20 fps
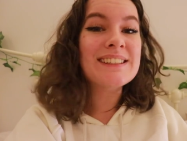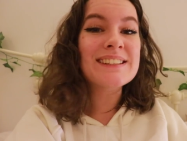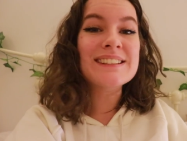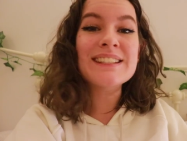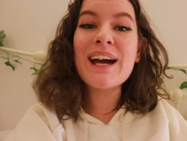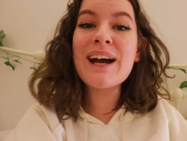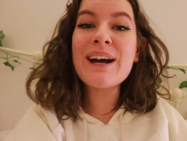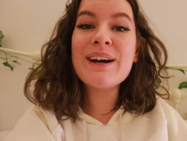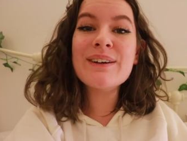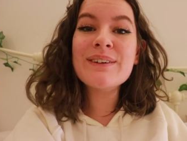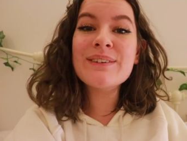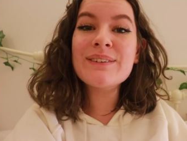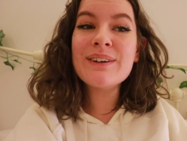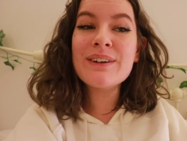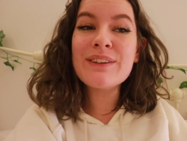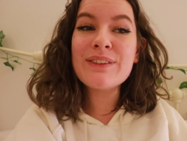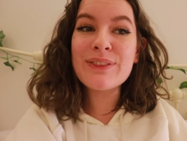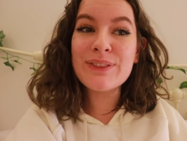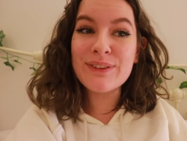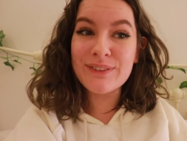is now
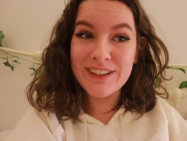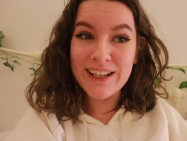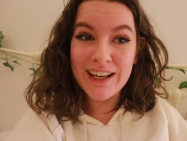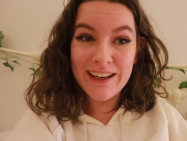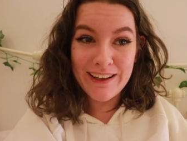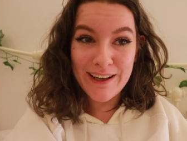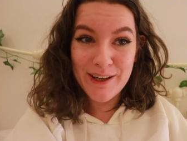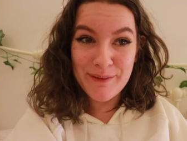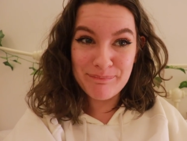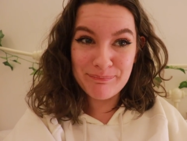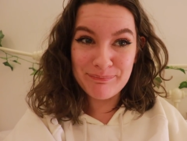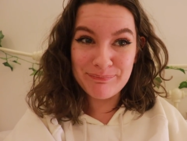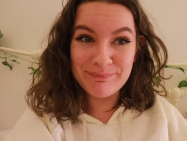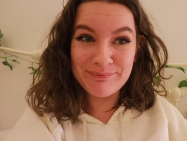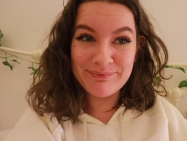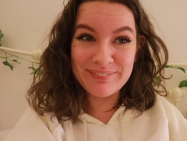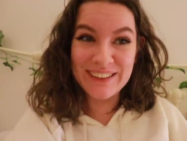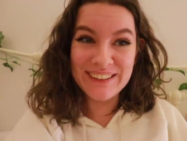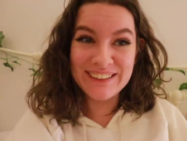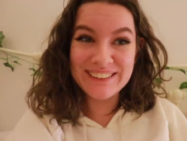3 a.m.
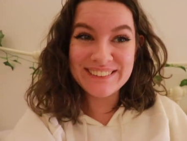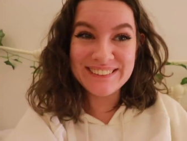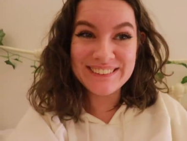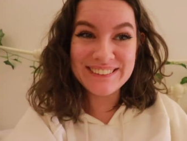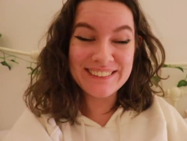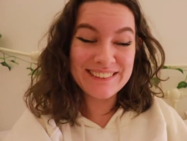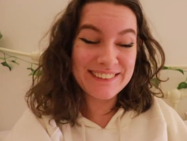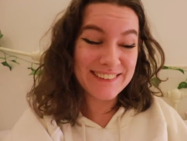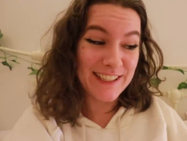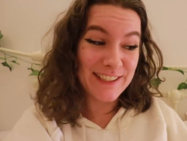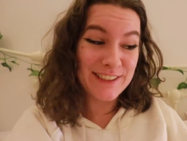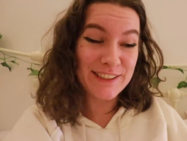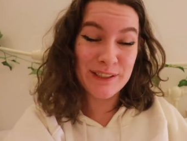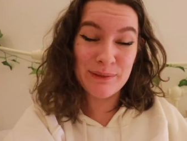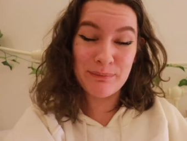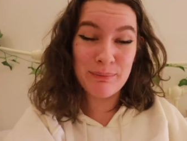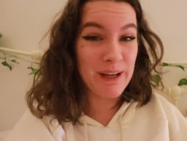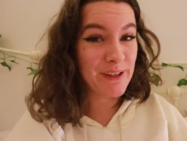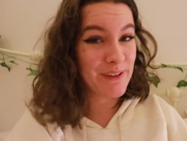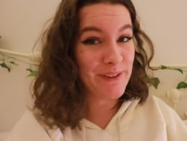It's actually
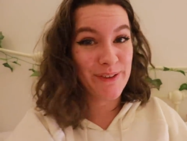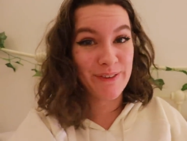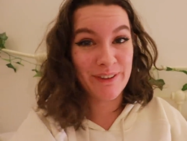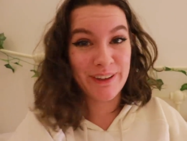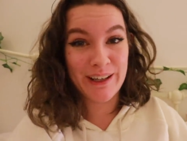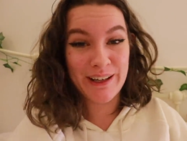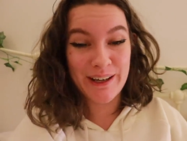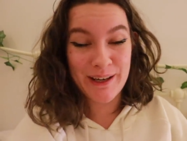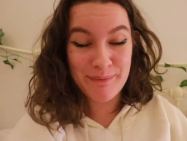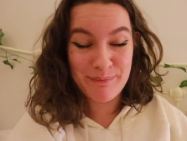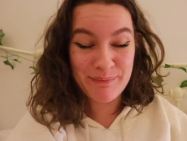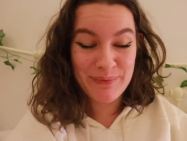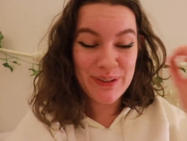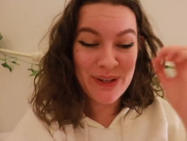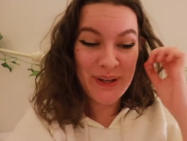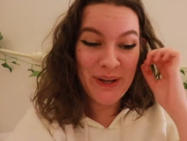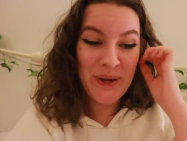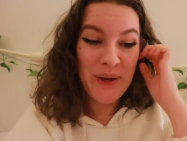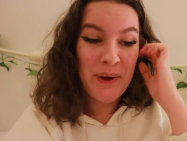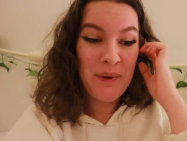past 3 a.m.
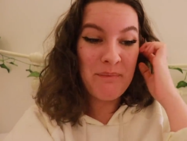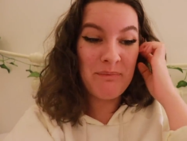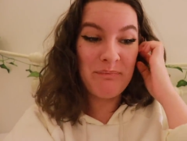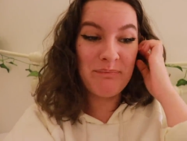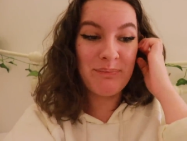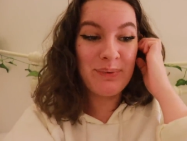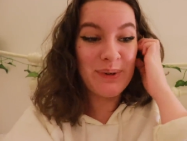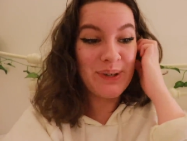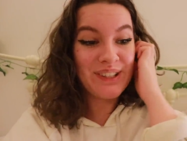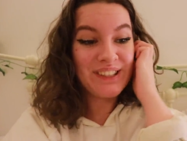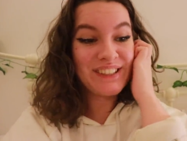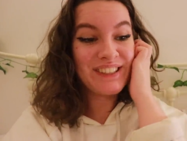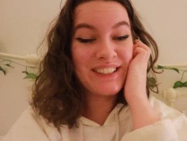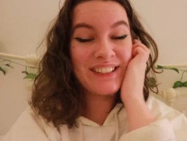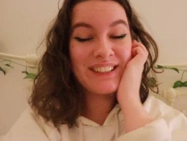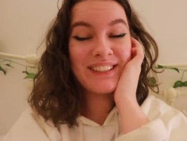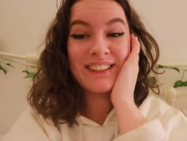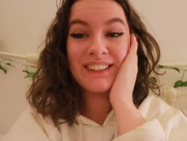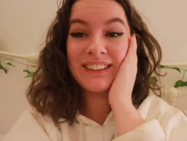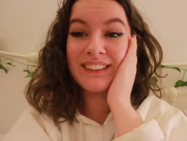
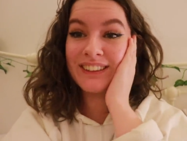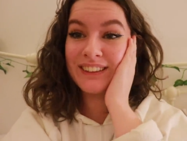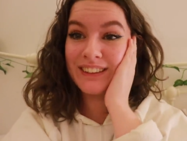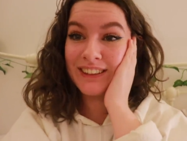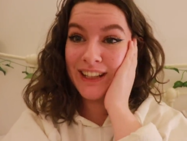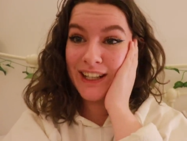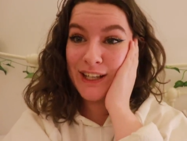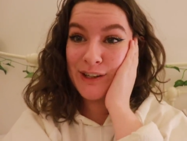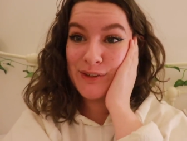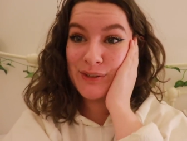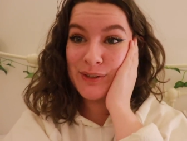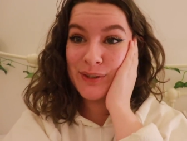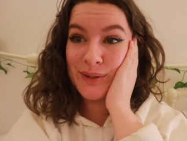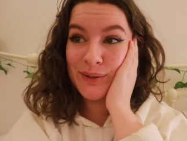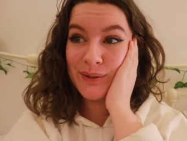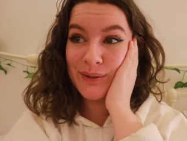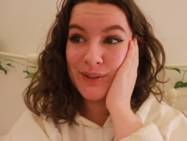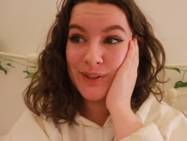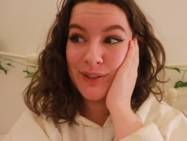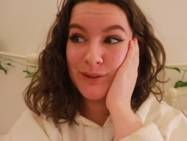But live
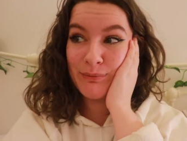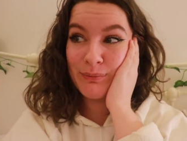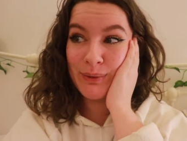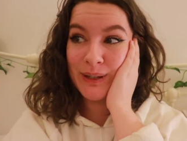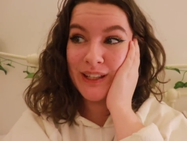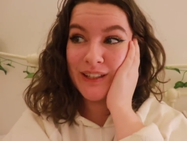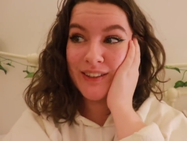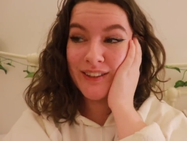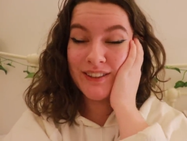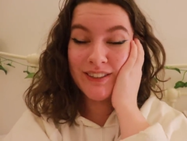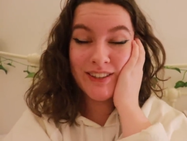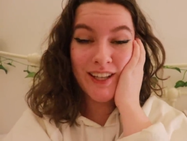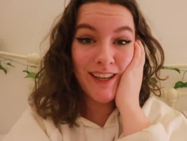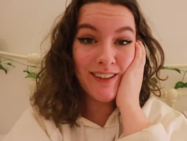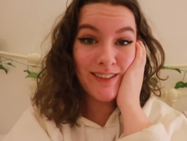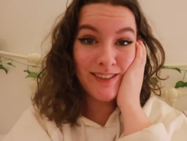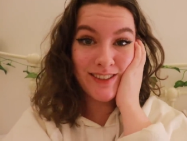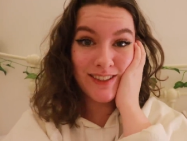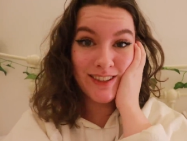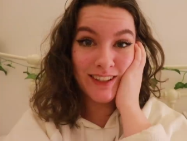shows have been
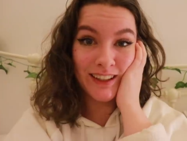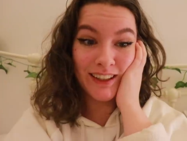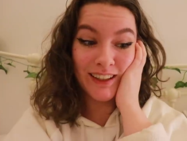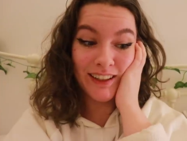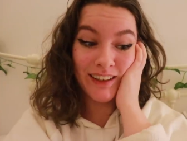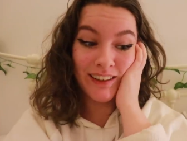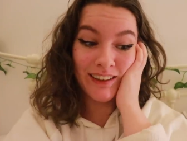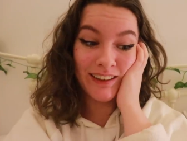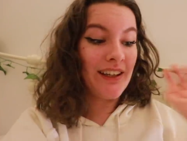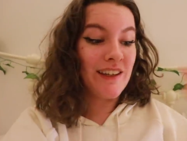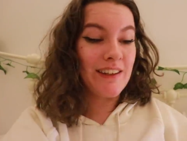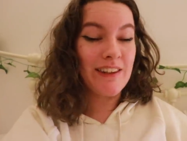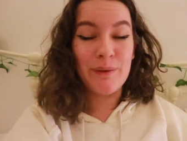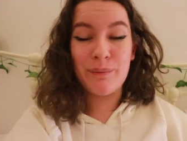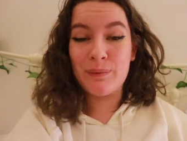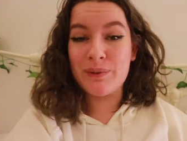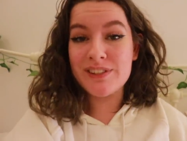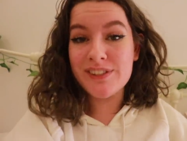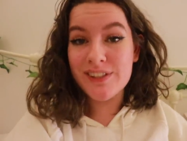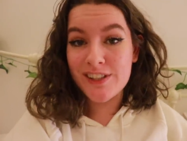intense today and then
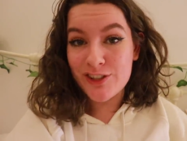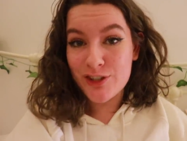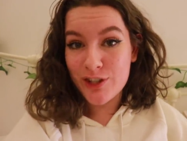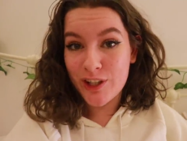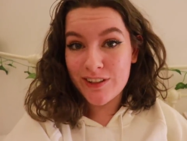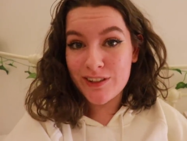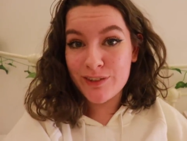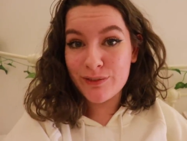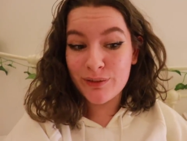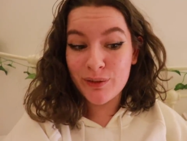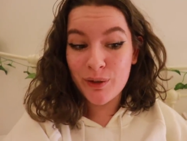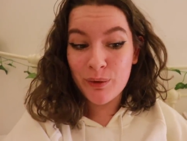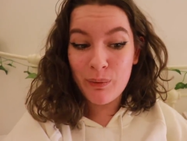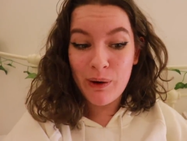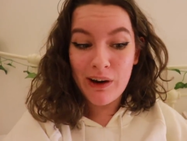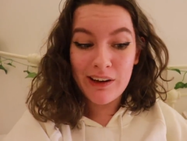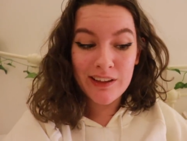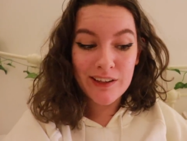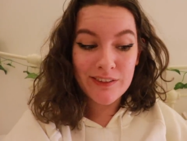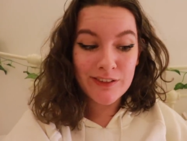we stayed chatting for a
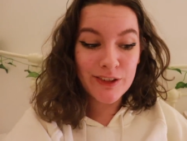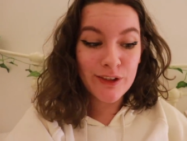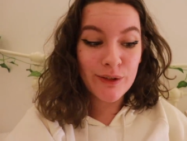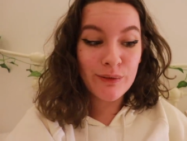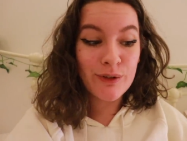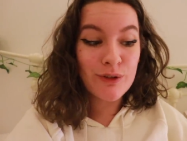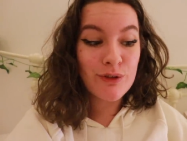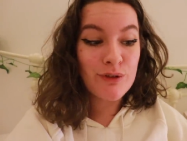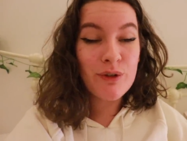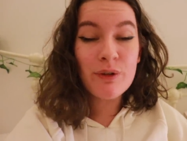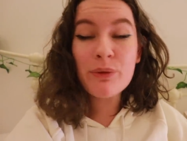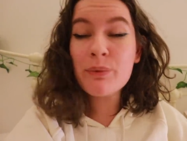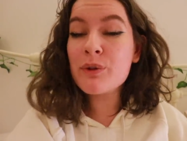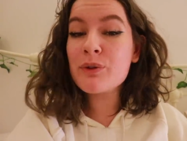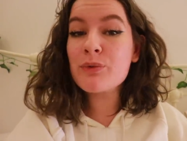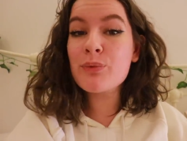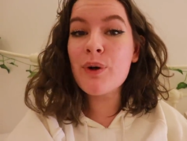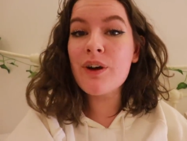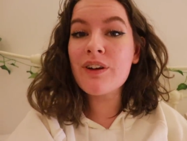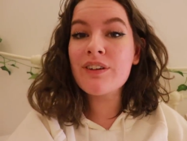while after doing the Truth
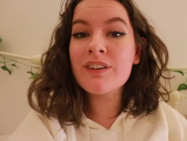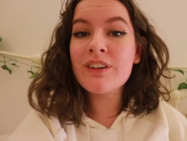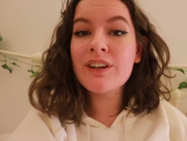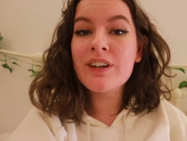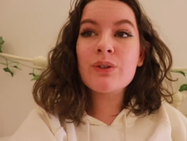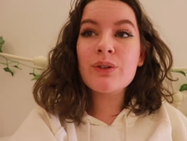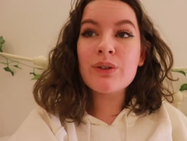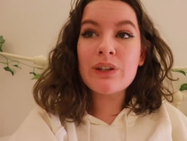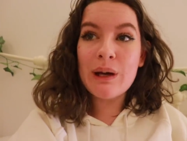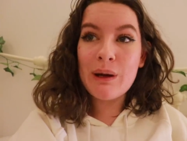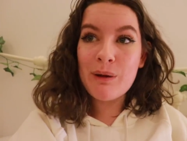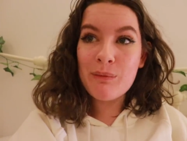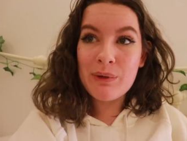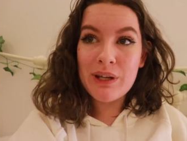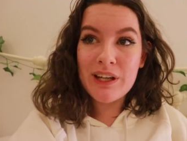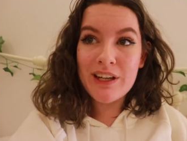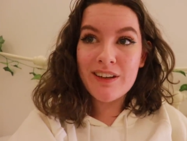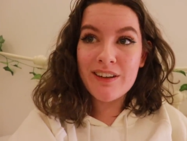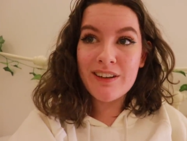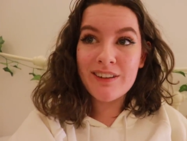Witch one. So now I'm
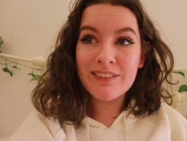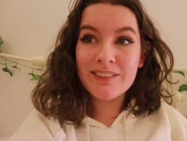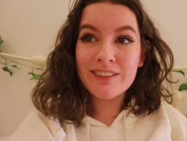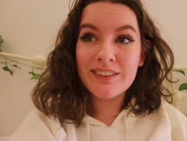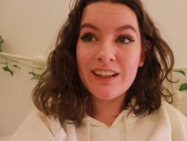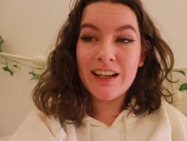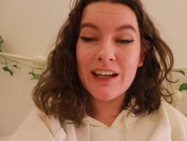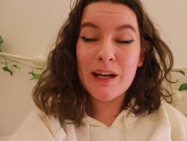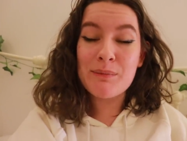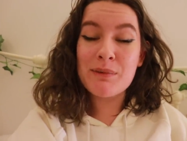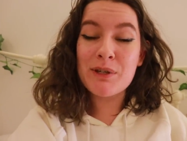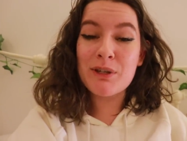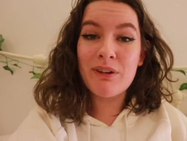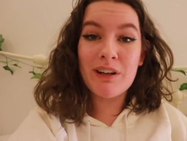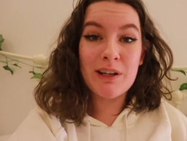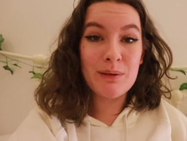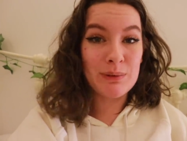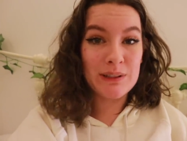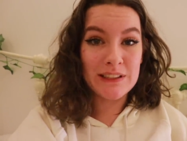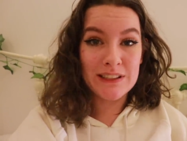here and I'm
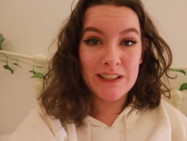incredibly